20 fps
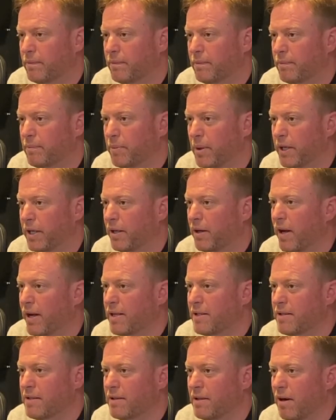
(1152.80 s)
pick a
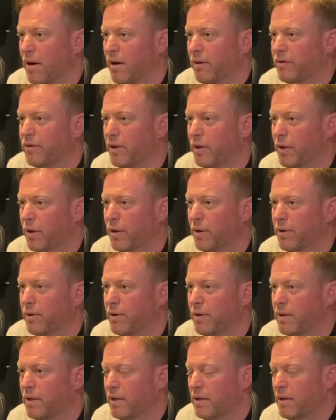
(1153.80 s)
nice afternoon,
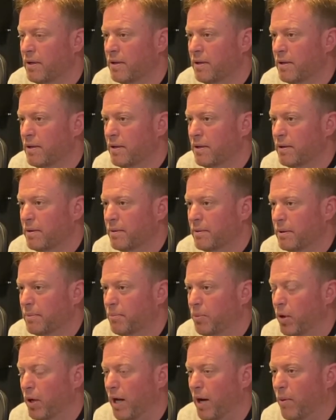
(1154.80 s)

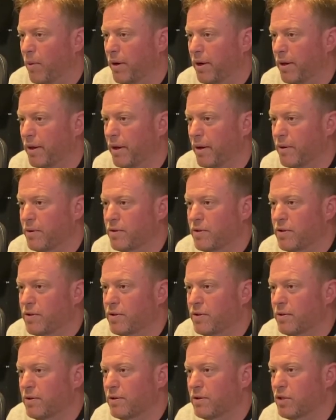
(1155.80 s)
pull out one of
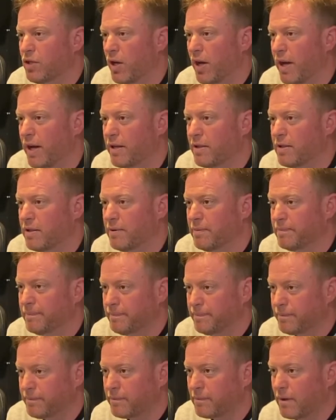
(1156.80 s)
those chairs
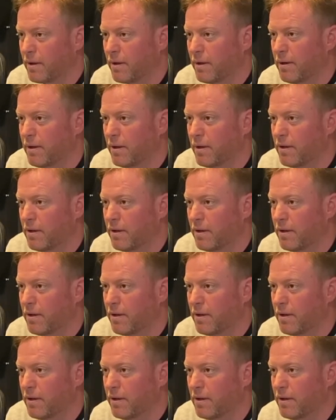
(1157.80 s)
that you